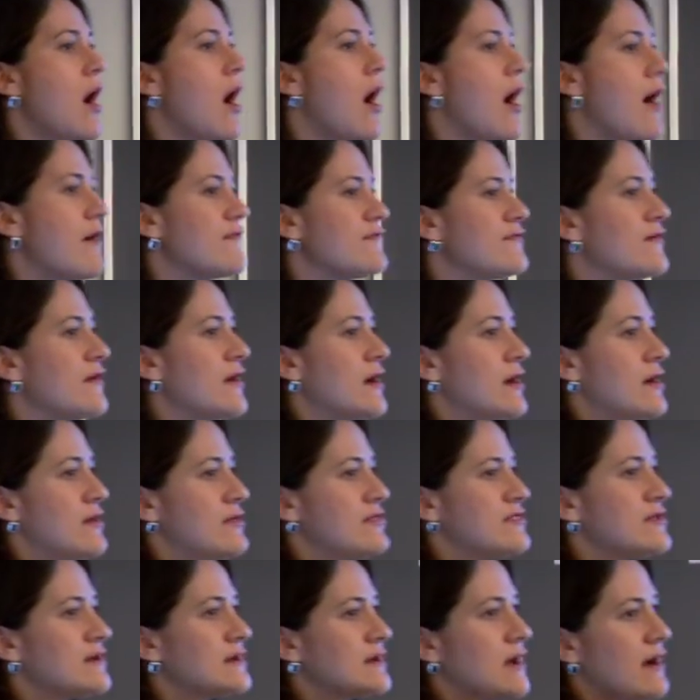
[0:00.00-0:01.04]
of
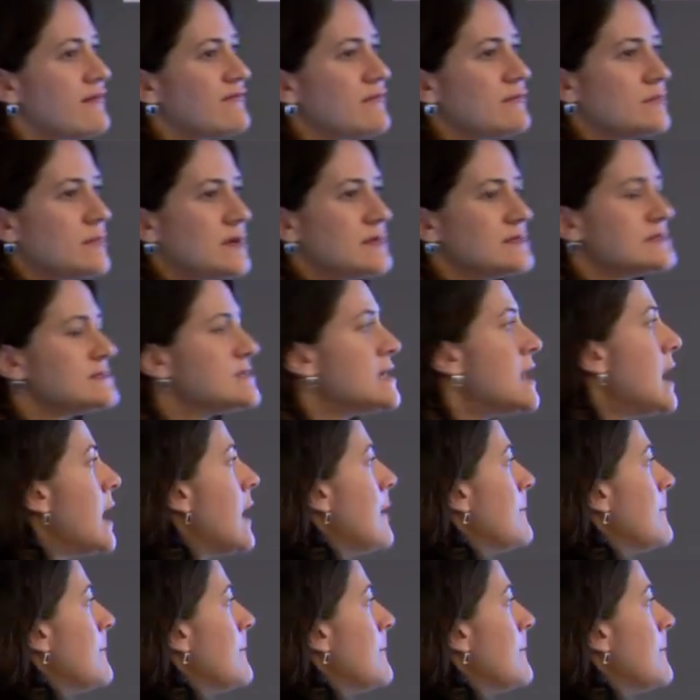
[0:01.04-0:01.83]
the government.